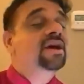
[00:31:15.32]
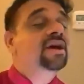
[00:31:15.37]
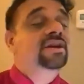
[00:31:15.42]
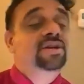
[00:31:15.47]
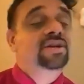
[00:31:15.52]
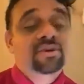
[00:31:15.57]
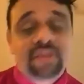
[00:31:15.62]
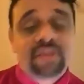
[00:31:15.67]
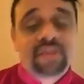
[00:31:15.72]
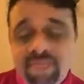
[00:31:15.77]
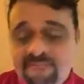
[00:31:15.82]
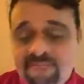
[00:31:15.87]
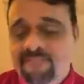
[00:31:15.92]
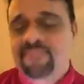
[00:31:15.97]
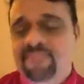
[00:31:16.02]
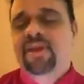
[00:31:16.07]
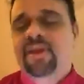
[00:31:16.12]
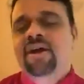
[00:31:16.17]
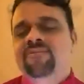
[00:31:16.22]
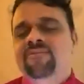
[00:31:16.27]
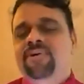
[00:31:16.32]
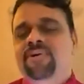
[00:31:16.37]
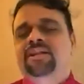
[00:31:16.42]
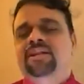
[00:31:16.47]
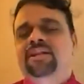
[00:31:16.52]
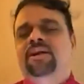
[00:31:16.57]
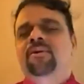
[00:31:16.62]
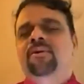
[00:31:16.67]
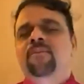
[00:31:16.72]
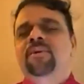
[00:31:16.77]
to them,
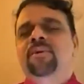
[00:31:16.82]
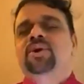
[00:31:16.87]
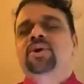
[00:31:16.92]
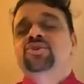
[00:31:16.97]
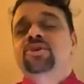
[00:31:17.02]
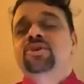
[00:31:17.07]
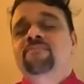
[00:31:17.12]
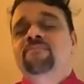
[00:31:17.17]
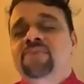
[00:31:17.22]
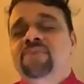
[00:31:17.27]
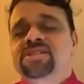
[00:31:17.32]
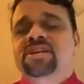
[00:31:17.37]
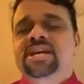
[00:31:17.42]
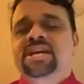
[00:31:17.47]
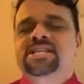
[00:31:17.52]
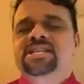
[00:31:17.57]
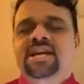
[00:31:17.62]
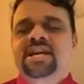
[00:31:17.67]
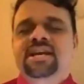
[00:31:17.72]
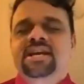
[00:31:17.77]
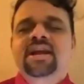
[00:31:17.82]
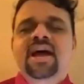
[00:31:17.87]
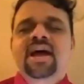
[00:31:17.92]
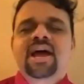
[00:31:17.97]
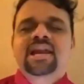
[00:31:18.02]
Father. Because of this reason,